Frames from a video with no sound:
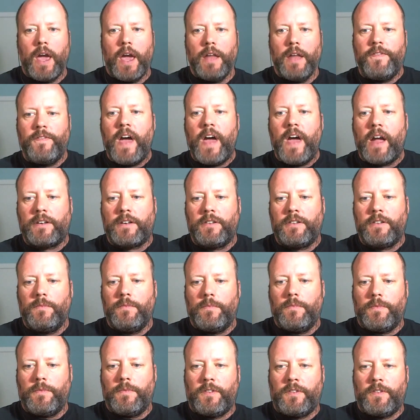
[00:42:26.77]
in fact,
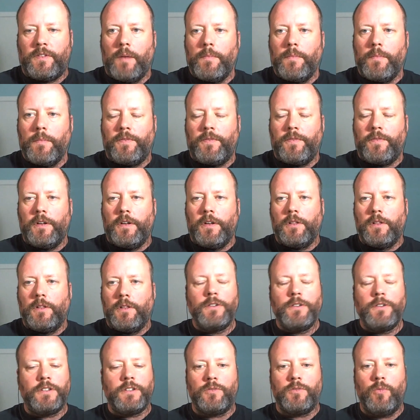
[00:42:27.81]
some of the
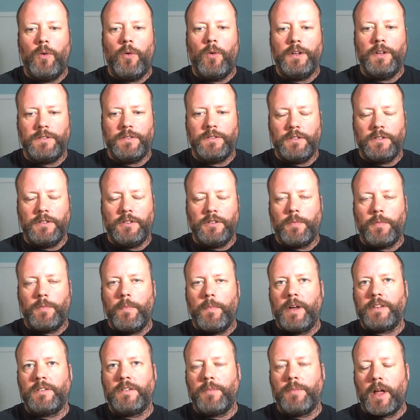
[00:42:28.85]
largest ones, the
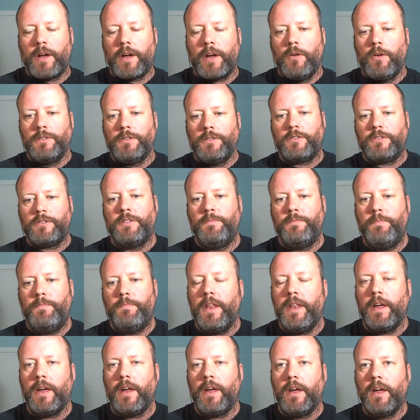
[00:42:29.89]
supermassive black holes, are
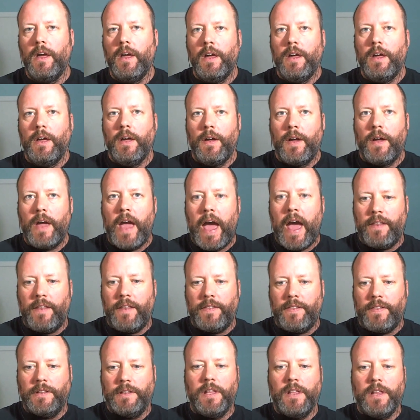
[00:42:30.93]
spinning at
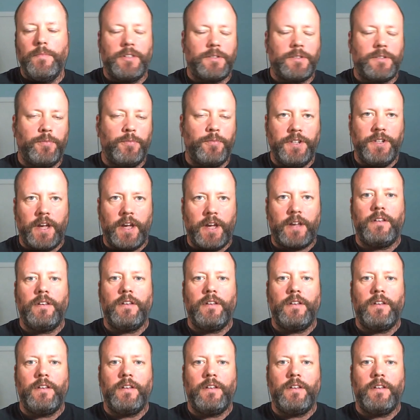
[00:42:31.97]
the at limits the limit. predict